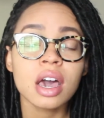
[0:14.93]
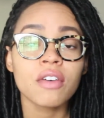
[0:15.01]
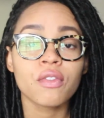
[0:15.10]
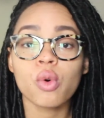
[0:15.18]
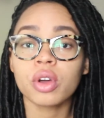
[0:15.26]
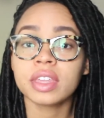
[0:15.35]

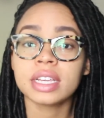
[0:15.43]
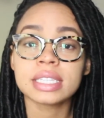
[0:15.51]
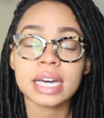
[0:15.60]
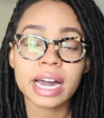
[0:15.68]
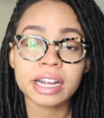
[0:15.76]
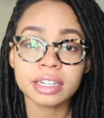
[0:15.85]
for the
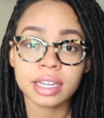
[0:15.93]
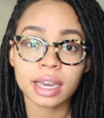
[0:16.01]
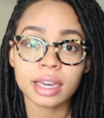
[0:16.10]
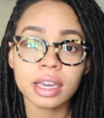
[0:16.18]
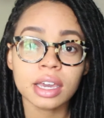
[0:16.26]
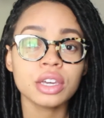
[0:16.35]
entire
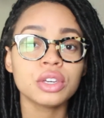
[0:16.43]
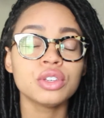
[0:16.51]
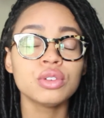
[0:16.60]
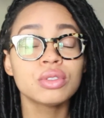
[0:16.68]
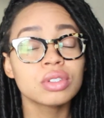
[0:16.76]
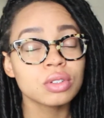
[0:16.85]
day.
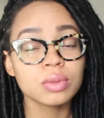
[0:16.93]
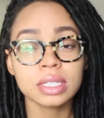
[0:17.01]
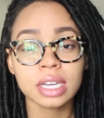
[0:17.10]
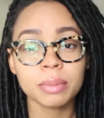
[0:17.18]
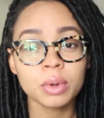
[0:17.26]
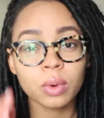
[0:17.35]
You choose what
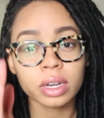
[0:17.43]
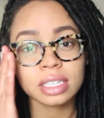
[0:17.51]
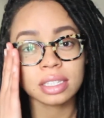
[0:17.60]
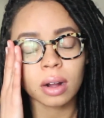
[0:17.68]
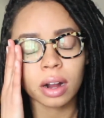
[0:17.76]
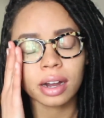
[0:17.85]
time you want to
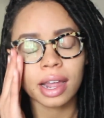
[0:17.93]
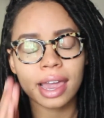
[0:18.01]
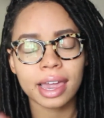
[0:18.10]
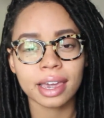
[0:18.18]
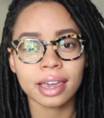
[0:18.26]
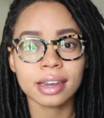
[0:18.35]
start
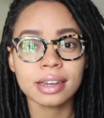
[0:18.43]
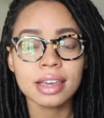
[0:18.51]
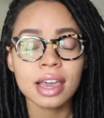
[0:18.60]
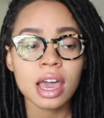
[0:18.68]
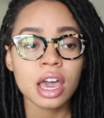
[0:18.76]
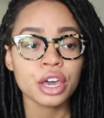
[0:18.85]
and
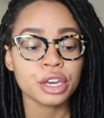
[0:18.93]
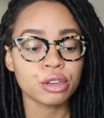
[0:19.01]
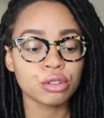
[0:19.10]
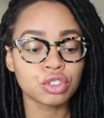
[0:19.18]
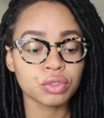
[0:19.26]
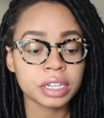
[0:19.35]

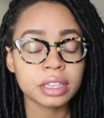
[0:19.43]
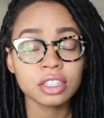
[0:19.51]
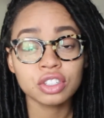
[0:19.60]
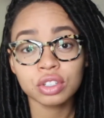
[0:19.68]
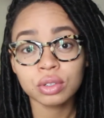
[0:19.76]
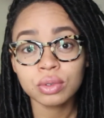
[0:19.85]
you drink the
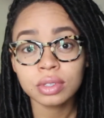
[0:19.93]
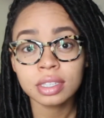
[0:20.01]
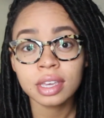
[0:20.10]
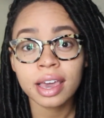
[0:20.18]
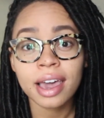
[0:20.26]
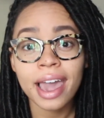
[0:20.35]

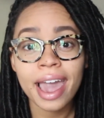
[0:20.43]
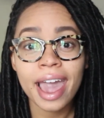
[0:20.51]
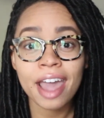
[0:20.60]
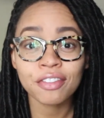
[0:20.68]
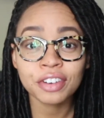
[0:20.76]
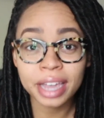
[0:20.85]
juice
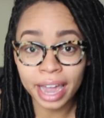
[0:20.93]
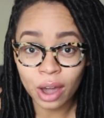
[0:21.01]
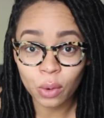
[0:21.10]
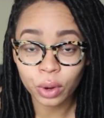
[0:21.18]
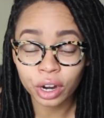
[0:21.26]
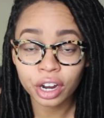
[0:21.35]
every
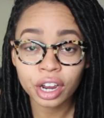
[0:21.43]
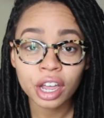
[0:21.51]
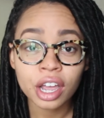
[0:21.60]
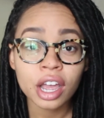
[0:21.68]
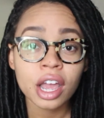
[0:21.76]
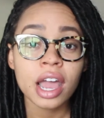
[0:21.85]
hour
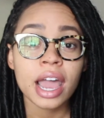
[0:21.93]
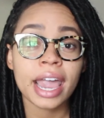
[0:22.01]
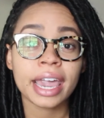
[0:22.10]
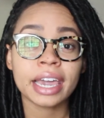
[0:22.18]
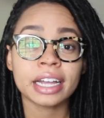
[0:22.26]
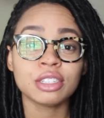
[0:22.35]

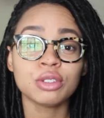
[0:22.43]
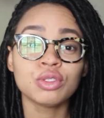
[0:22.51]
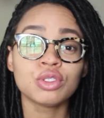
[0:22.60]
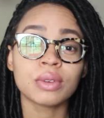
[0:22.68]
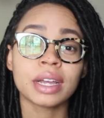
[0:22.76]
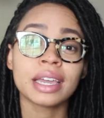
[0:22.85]
and you
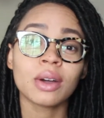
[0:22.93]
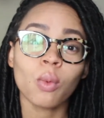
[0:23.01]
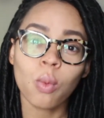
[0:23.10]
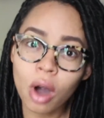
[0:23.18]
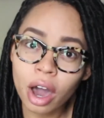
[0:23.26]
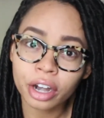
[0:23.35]
drink
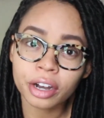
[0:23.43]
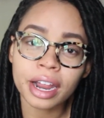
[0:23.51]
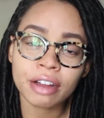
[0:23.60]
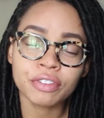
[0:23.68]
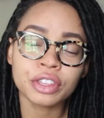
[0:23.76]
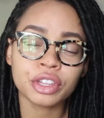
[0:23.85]
water
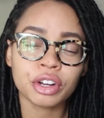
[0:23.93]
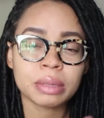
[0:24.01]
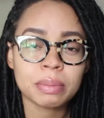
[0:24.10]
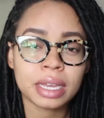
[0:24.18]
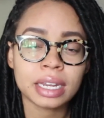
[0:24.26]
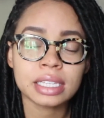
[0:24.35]
every
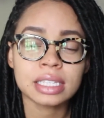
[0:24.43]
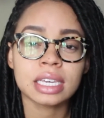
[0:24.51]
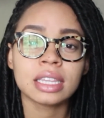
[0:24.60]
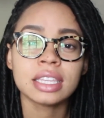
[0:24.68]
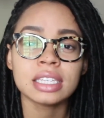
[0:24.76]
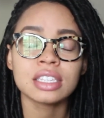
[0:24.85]
30 minutes.
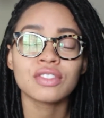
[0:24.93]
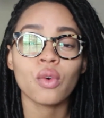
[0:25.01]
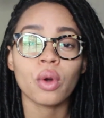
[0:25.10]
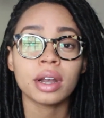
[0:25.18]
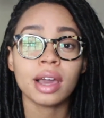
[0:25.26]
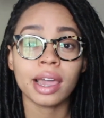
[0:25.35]
And this is
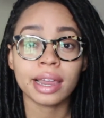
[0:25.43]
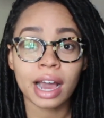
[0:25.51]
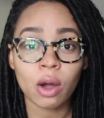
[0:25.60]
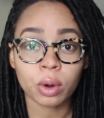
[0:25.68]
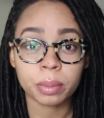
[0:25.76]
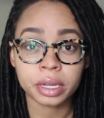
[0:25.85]
for an
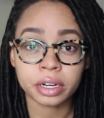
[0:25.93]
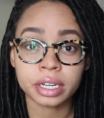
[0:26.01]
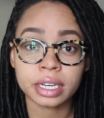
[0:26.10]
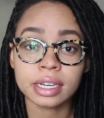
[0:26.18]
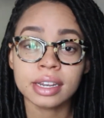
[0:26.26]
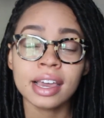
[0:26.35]
8-hour
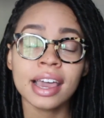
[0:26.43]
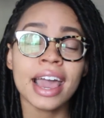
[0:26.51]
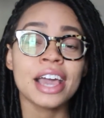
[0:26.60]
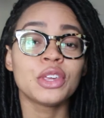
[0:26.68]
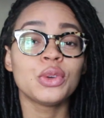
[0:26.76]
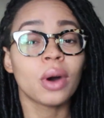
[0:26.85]
period.
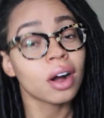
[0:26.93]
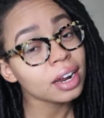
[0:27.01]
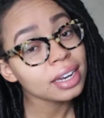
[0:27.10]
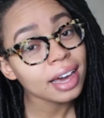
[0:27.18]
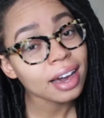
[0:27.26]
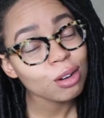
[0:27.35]
You
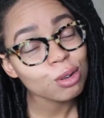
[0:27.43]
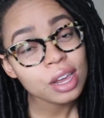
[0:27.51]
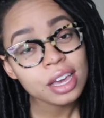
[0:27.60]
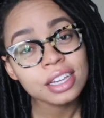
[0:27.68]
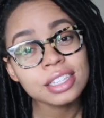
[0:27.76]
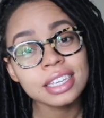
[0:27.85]
are allowed
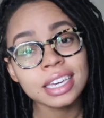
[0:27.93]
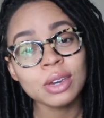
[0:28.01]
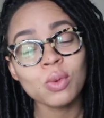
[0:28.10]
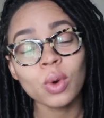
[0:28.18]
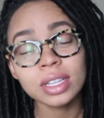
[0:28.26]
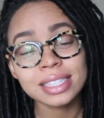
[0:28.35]
to
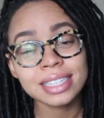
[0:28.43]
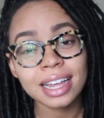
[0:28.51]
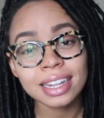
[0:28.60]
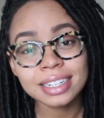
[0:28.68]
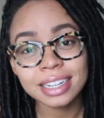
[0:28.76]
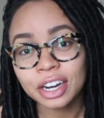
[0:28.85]
eat one
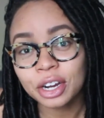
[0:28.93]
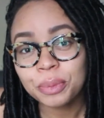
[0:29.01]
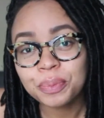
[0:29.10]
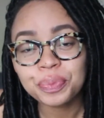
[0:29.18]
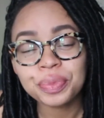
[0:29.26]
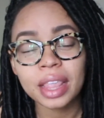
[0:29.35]
solid dinner.
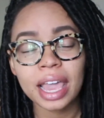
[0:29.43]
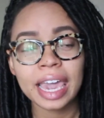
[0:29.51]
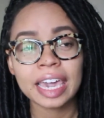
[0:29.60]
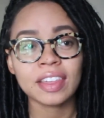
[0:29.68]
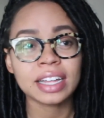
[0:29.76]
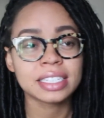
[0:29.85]

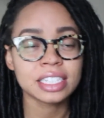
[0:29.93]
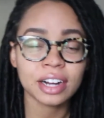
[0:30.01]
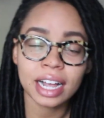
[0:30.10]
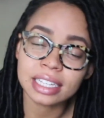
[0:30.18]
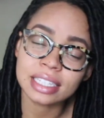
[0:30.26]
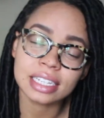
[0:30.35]
And that dinner
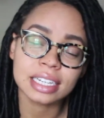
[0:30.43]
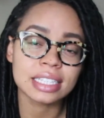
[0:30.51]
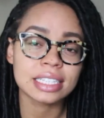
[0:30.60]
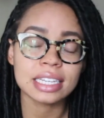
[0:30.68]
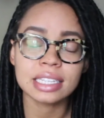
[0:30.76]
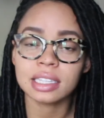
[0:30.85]
has to
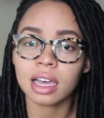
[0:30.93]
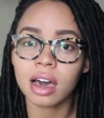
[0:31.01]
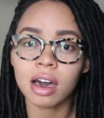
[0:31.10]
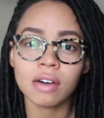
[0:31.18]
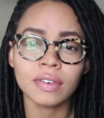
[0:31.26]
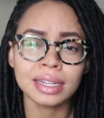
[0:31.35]
consist
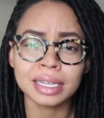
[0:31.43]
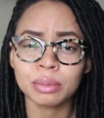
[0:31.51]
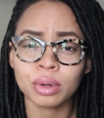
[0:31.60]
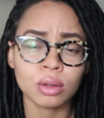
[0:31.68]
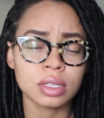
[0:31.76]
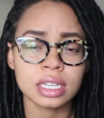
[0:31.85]
of a lean
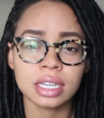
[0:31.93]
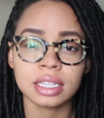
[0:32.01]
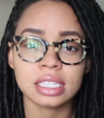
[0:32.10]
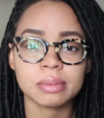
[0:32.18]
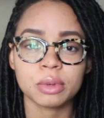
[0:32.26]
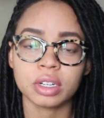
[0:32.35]
protein
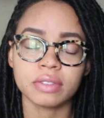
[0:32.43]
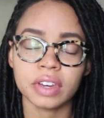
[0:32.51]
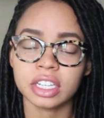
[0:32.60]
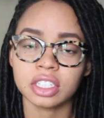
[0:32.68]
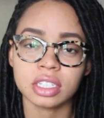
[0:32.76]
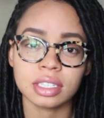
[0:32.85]
and some green
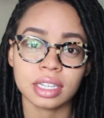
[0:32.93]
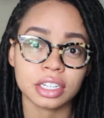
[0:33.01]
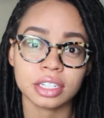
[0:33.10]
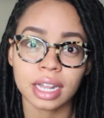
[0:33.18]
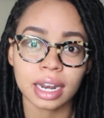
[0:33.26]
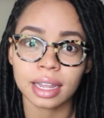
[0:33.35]
veggies. Like,
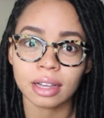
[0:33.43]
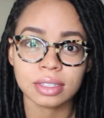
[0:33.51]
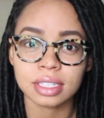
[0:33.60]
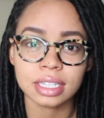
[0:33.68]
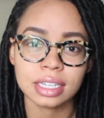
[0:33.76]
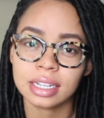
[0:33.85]
you're not allowed
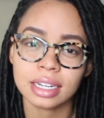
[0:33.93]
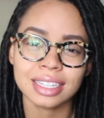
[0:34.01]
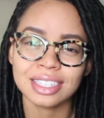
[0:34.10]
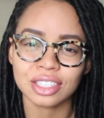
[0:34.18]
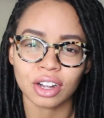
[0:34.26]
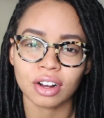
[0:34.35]
to eat any
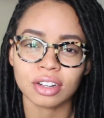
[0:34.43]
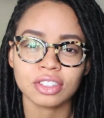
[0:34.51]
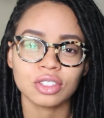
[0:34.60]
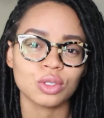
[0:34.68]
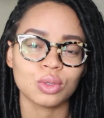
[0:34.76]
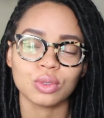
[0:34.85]

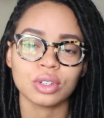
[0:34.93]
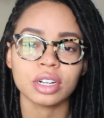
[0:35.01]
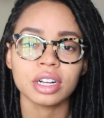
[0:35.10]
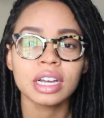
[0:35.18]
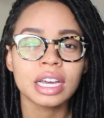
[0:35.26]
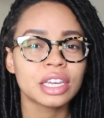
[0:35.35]
starch
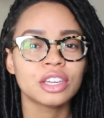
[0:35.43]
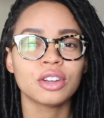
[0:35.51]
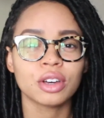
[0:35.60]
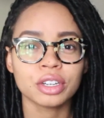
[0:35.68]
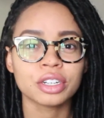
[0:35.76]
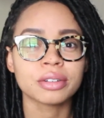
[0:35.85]
or,
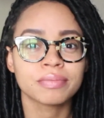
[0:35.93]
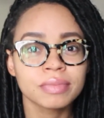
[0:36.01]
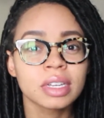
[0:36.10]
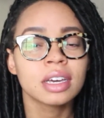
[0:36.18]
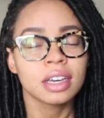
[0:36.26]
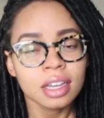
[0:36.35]
your
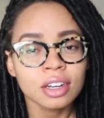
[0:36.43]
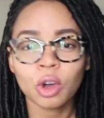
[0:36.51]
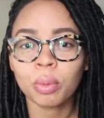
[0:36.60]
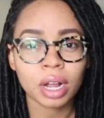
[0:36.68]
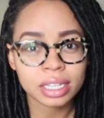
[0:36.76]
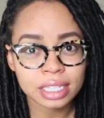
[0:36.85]
no
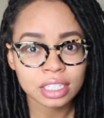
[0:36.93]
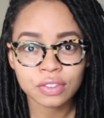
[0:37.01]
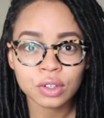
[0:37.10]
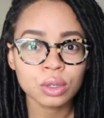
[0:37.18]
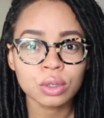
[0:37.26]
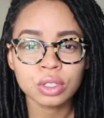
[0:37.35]
processed
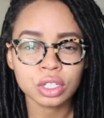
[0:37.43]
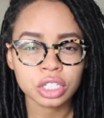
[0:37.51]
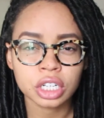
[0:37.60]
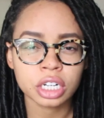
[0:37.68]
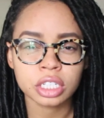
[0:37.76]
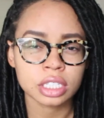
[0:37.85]
foods or
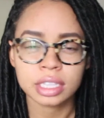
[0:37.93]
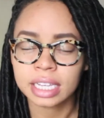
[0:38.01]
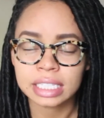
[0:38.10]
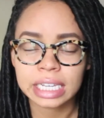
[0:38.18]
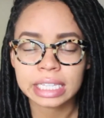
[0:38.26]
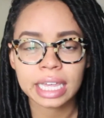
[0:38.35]
sugars and
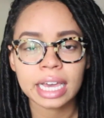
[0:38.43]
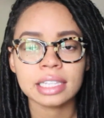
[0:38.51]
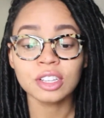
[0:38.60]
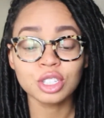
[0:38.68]
things like that. The